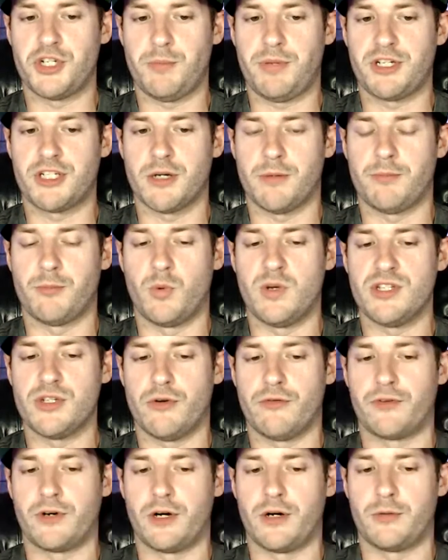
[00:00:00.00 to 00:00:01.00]
picked up wins
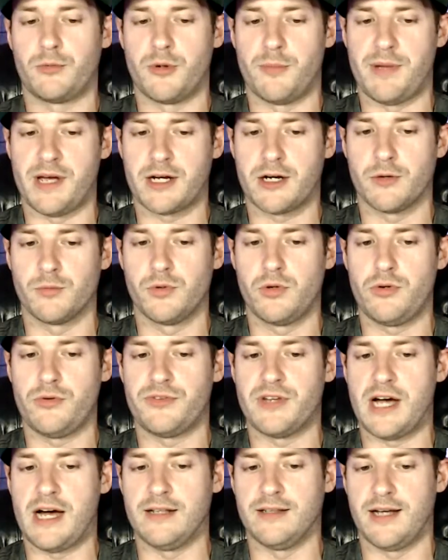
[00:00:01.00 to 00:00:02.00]
over Rebecca Ruth,
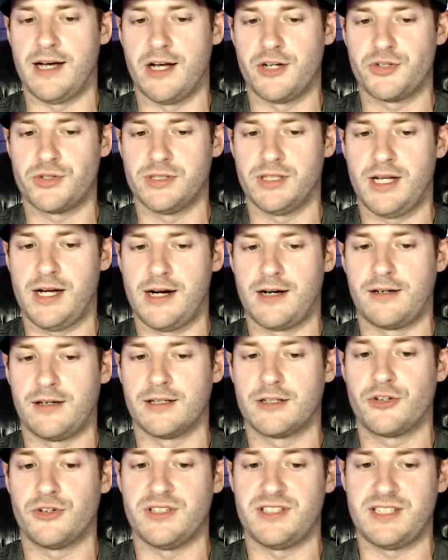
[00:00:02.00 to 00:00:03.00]
Alejandra Lara,
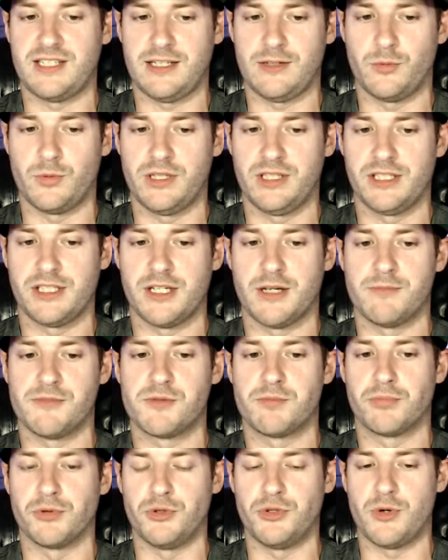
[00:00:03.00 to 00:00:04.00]
Christine Williams,
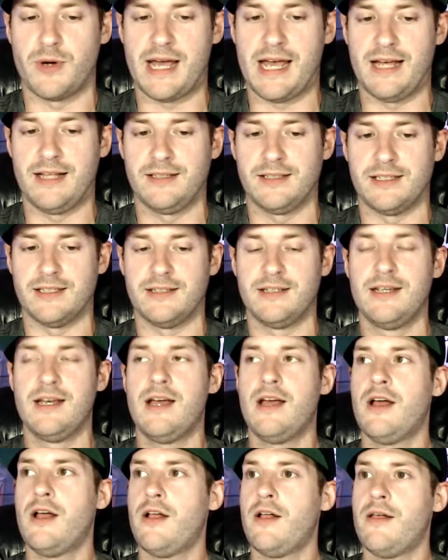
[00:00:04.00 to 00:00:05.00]
Bruno Ellen.
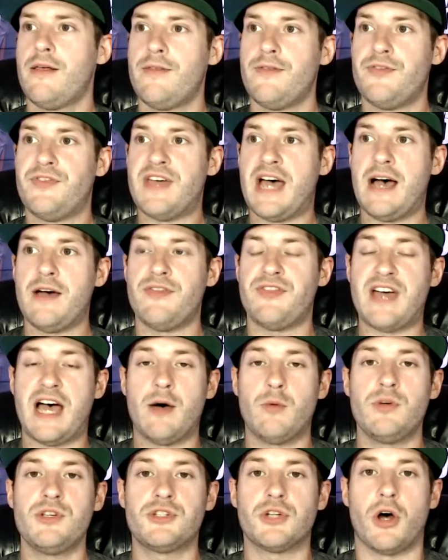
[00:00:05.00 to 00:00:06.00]
That
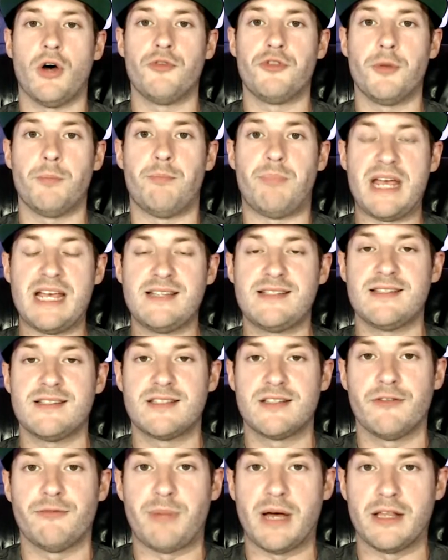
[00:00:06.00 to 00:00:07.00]
was the basis
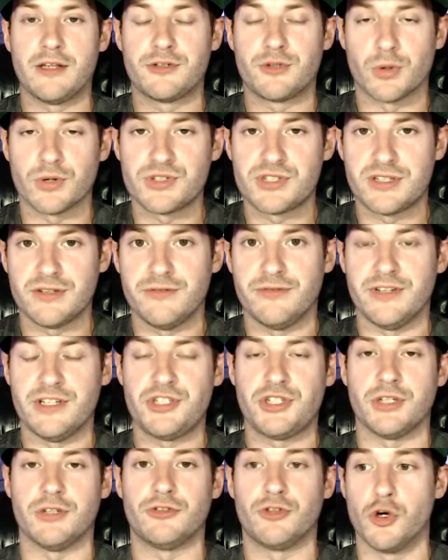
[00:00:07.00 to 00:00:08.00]
of Bellator's
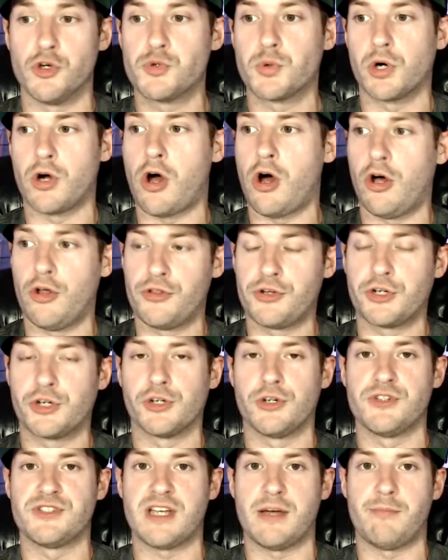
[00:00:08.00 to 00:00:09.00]
division. Those were all the
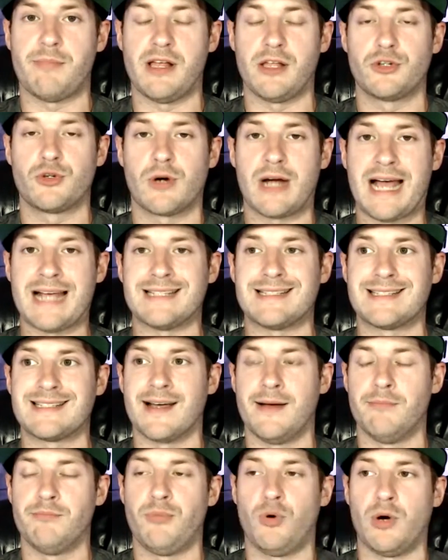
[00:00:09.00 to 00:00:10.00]
girls that Bellator at
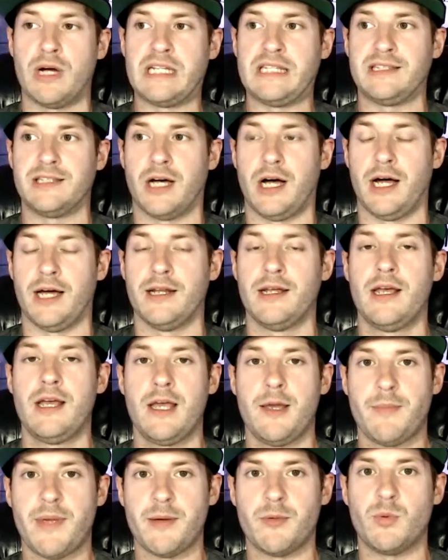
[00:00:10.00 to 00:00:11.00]
some point thought
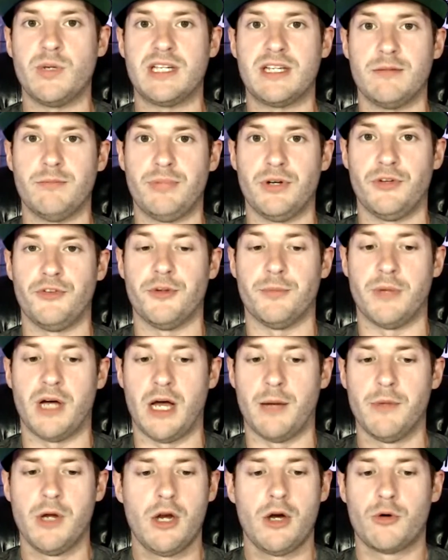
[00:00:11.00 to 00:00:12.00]
maybe we can build them
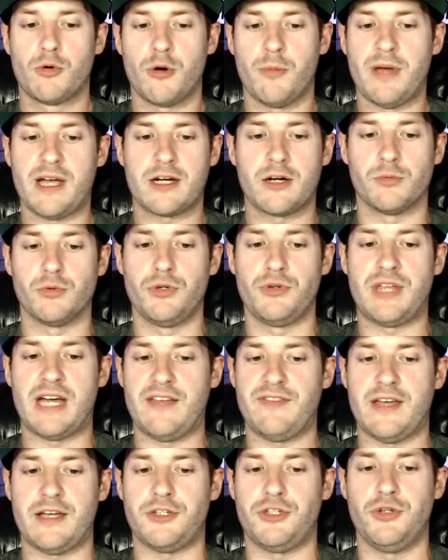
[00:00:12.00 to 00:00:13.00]
up. Rebecca Ruth had
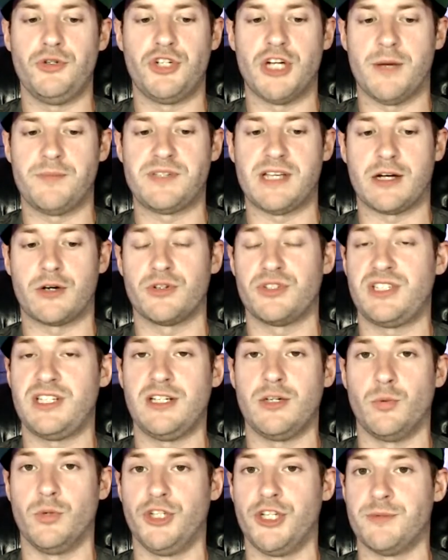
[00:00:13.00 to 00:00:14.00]
that huge upset.
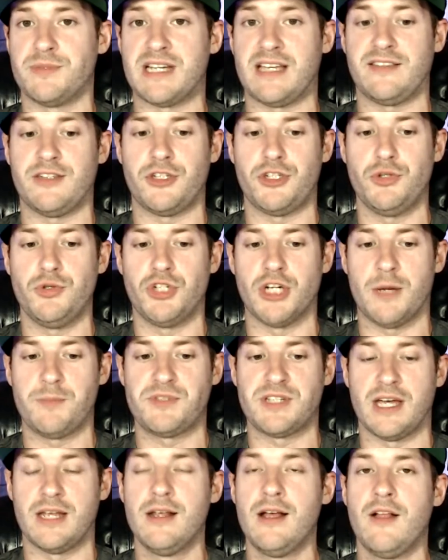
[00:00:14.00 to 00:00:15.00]
Christina Williams had the huge
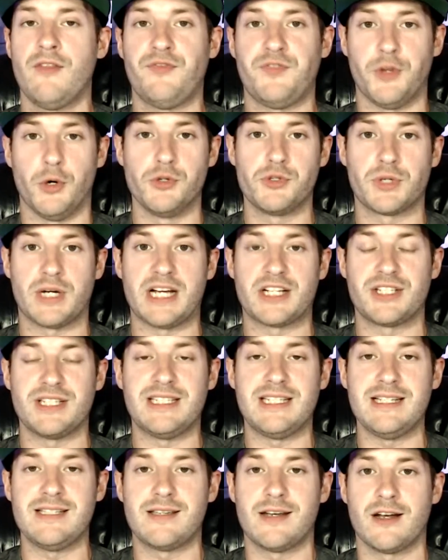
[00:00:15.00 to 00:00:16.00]
upset. Those are actually
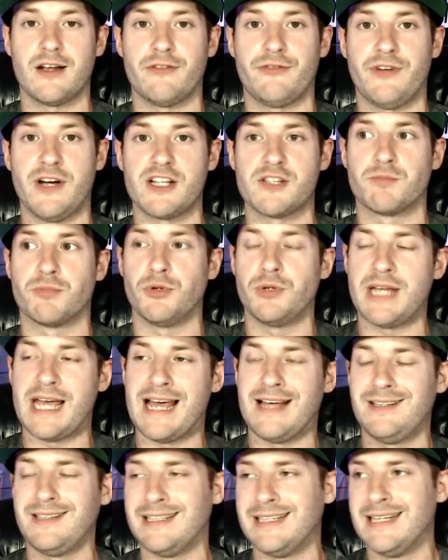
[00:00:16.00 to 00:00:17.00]
decent enough fighters. Bruno
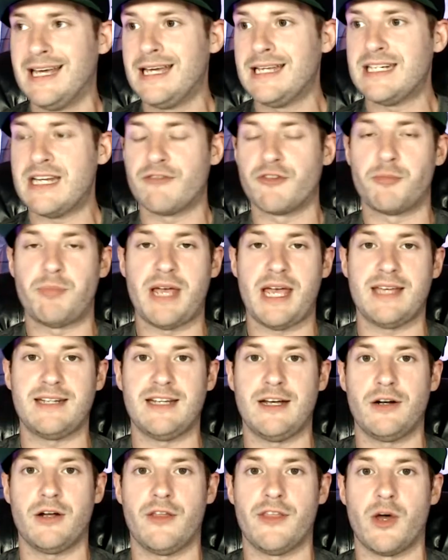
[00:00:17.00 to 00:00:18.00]
Ellen never panned
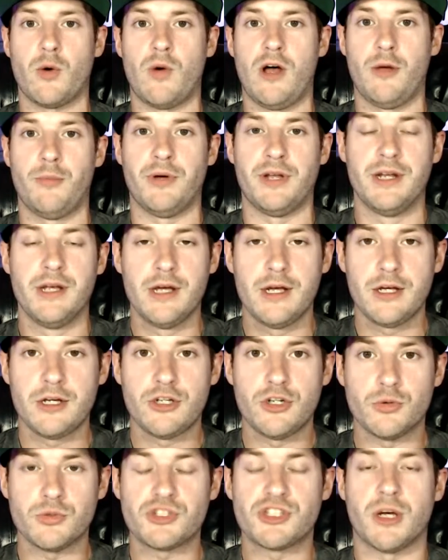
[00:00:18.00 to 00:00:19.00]
out all that well, but
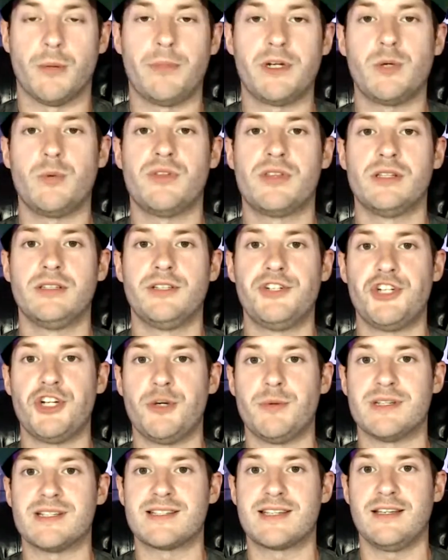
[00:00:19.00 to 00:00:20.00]
somebody with a
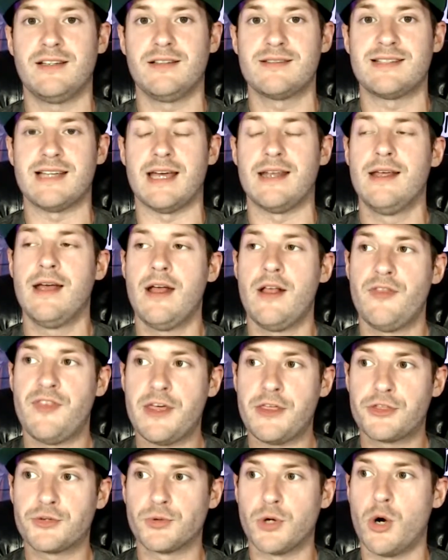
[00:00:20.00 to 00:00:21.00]
legitimate skill set. They
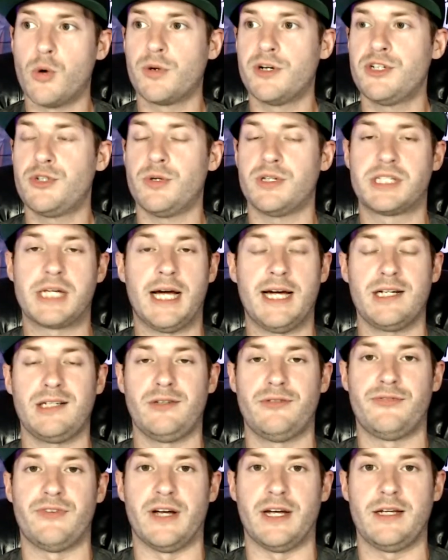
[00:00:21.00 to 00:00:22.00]
throw her into a title
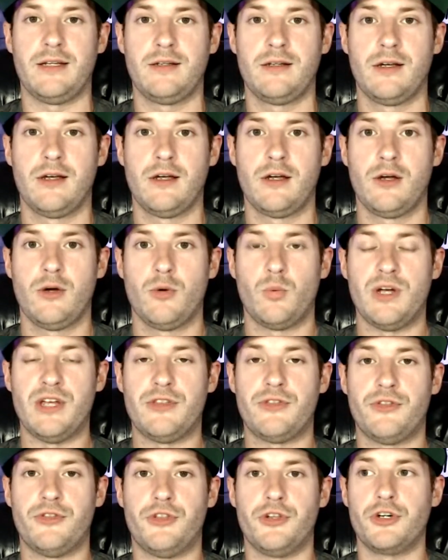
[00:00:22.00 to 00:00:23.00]
fight with
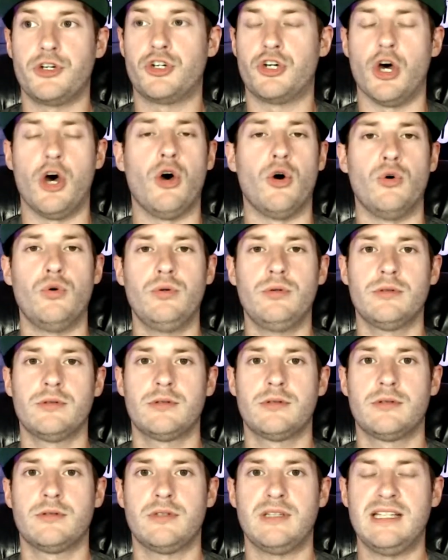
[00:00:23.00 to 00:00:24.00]
the GOAT,
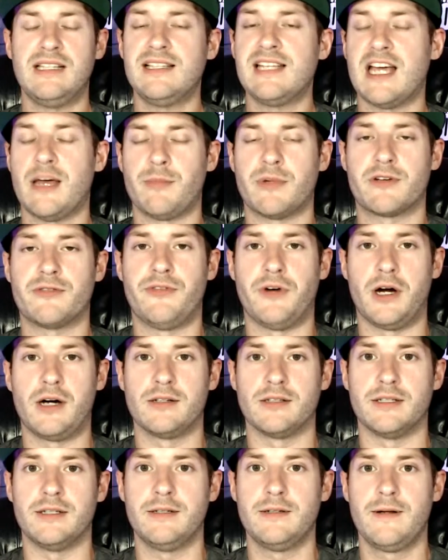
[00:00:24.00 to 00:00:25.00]
Ilya
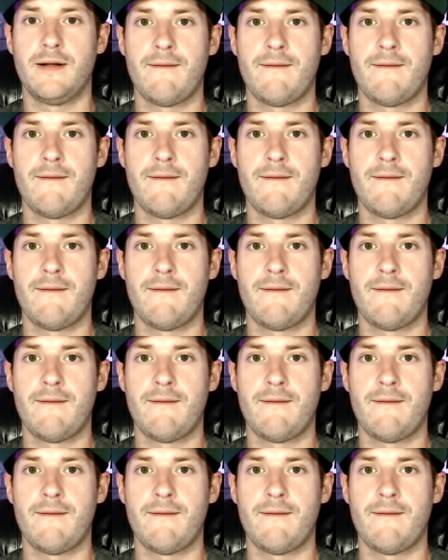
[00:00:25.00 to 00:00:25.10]
McFarlane.